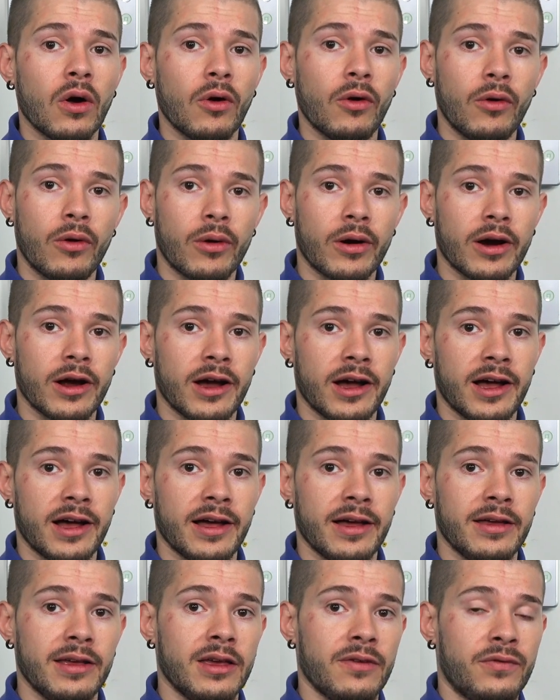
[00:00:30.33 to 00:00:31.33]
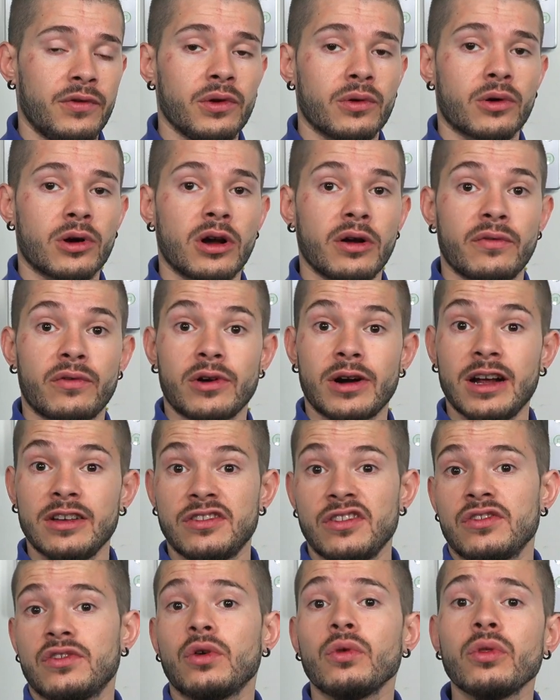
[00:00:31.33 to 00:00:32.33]
or uh, if you're on
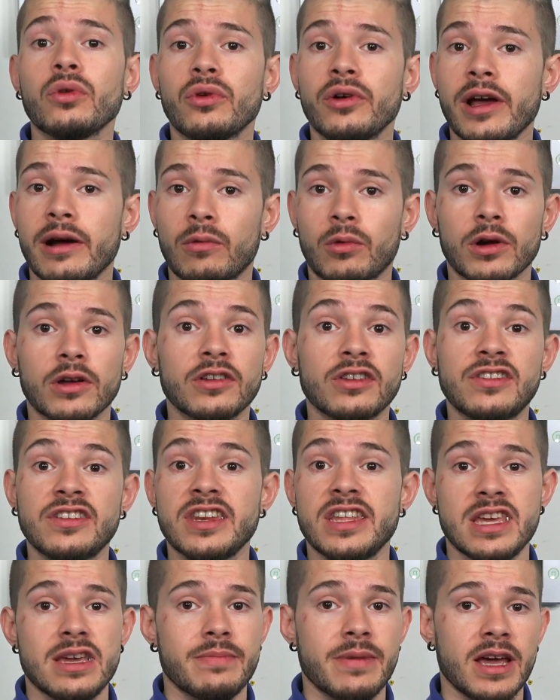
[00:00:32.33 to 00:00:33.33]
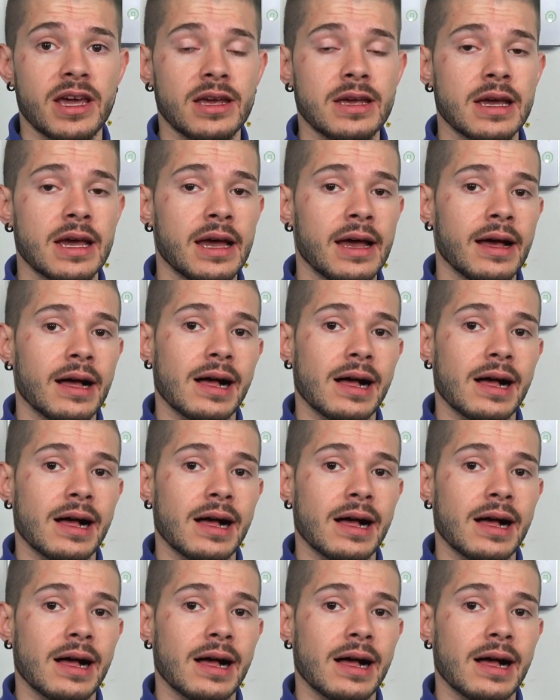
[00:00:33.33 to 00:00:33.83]
Verizon's older network, C D M A.